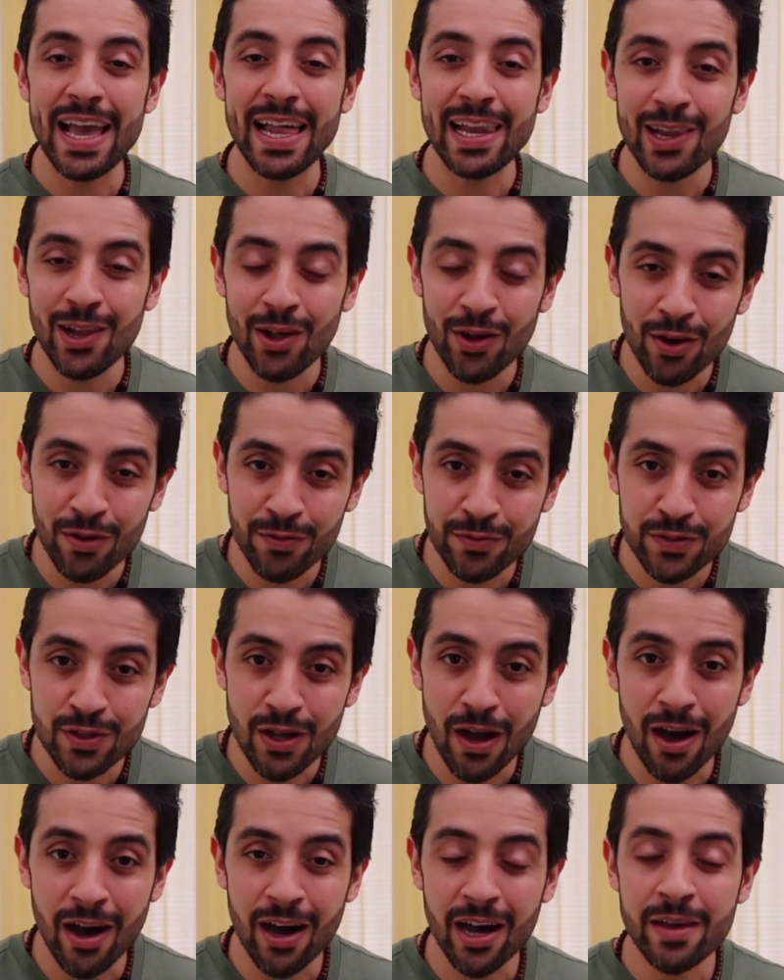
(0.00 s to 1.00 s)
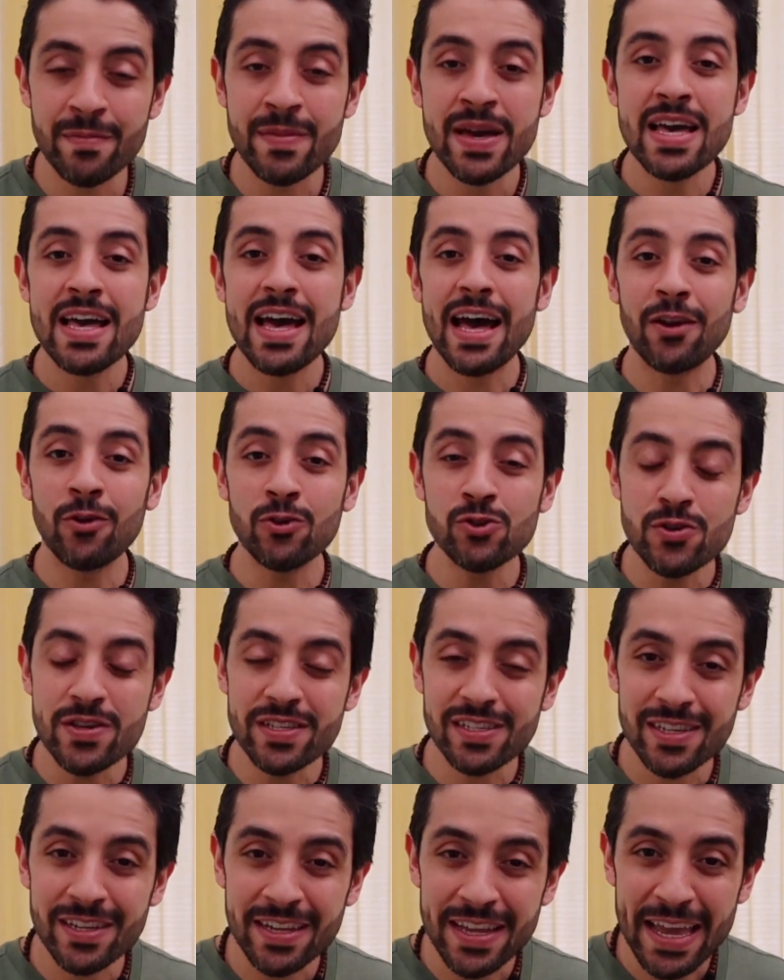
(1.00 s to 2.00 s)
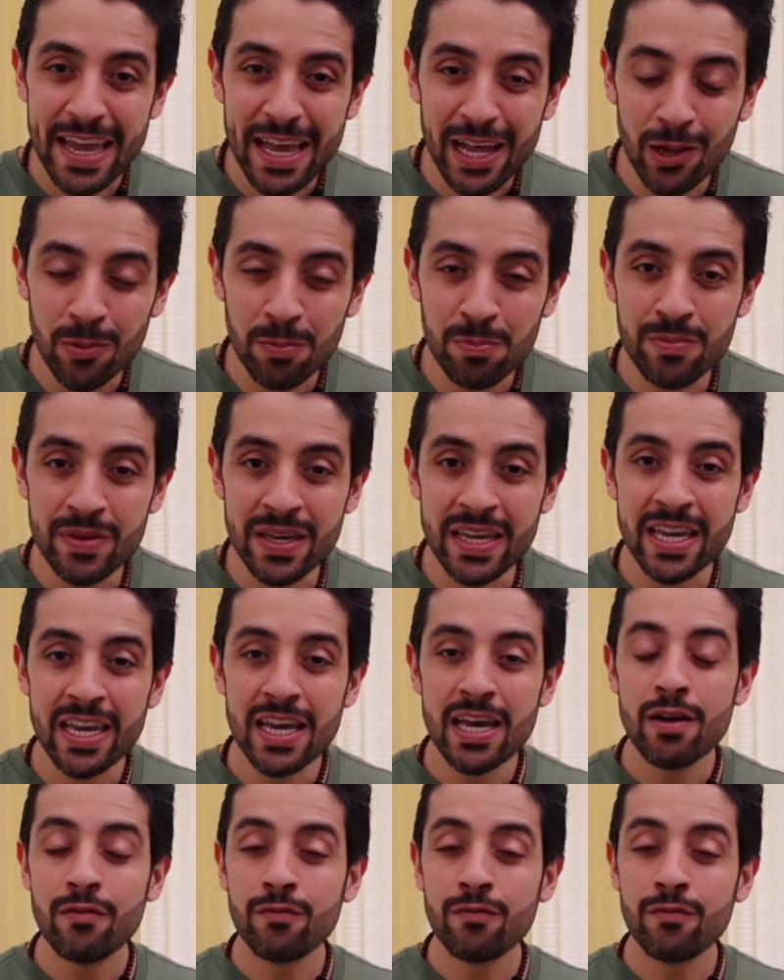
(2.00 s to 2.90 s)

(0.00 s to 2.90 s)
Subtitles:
a lot of time, and also it's gonna help me